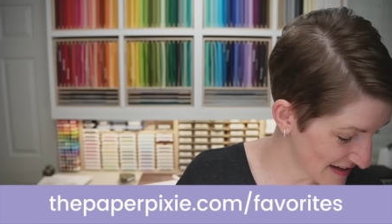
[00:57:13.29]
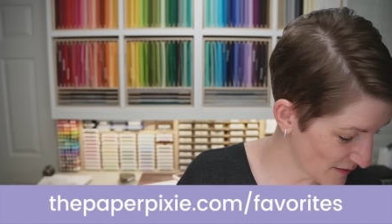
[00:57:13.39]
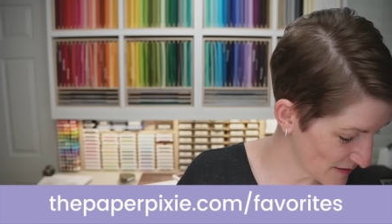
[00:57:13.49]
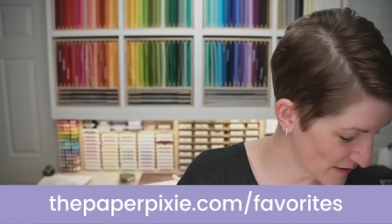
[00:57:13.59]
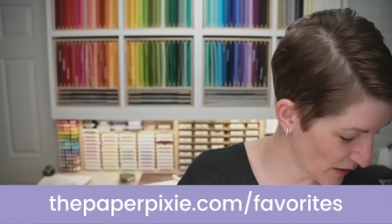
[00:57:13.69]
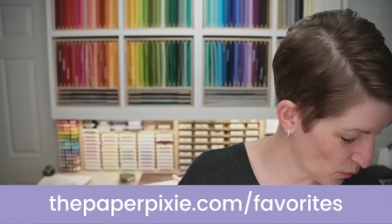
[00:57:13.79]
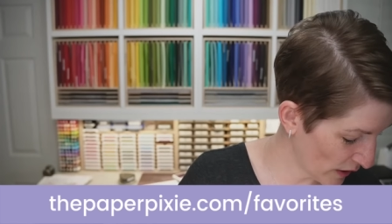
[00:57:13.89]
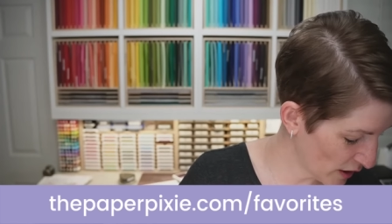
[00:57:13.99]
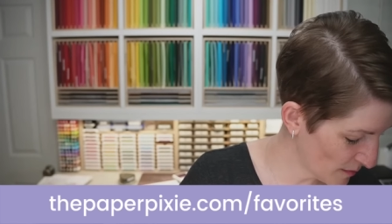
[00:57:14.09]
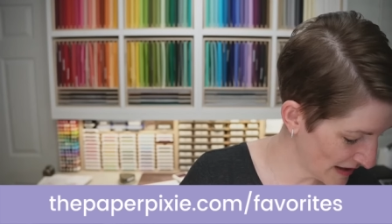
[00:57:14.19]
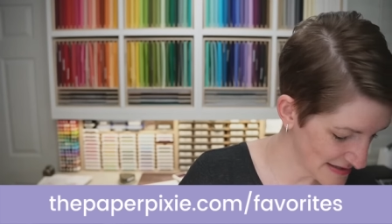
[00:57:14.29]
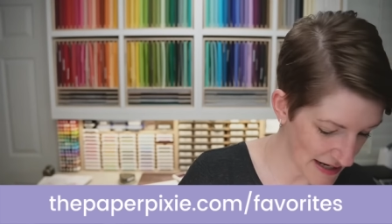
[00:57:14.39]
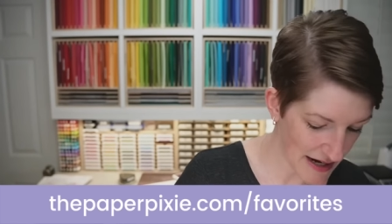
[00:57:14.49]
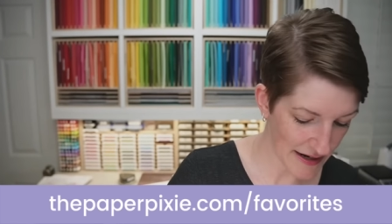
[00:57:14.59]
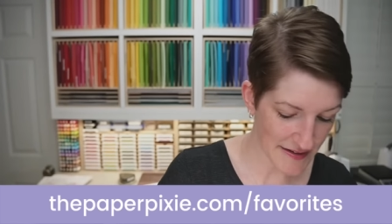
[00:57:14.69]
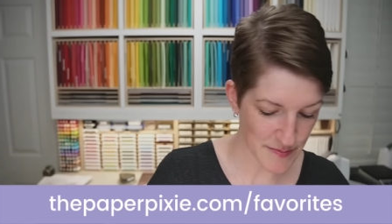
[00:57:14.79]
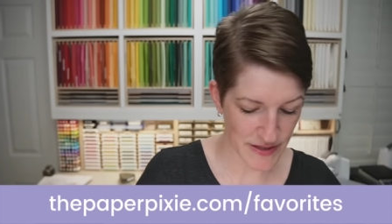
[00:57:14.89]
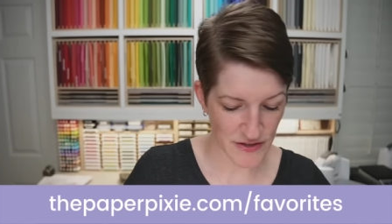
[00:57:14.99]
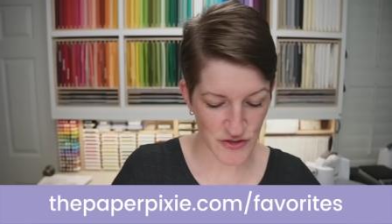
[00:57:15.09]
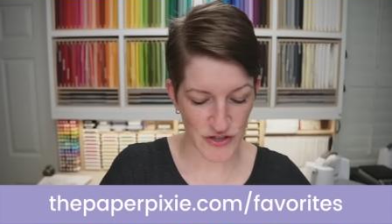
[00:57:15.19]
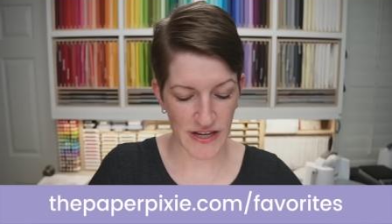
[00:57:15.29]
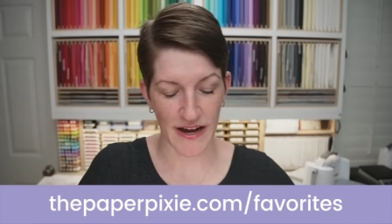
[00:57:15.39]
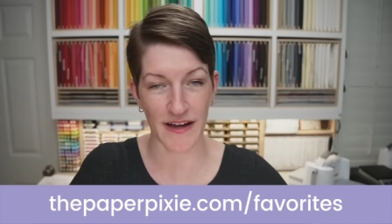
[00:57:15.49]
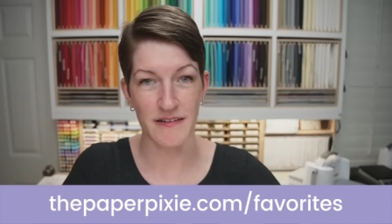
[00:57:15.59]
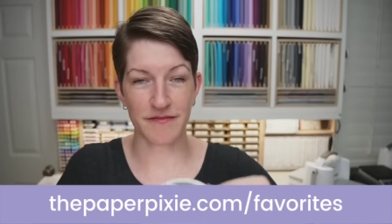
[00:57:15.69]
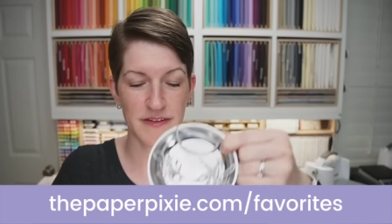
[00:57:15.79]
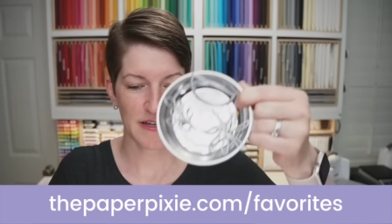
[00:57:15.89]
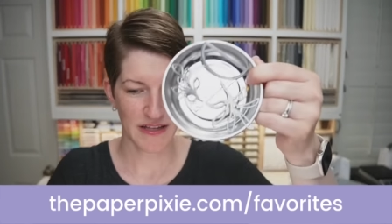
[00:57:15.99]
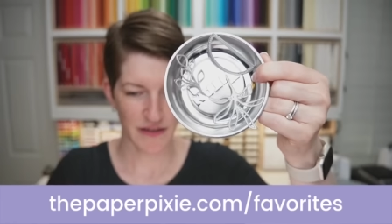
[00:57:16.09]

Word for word: and I was like, where are my dies that I should have?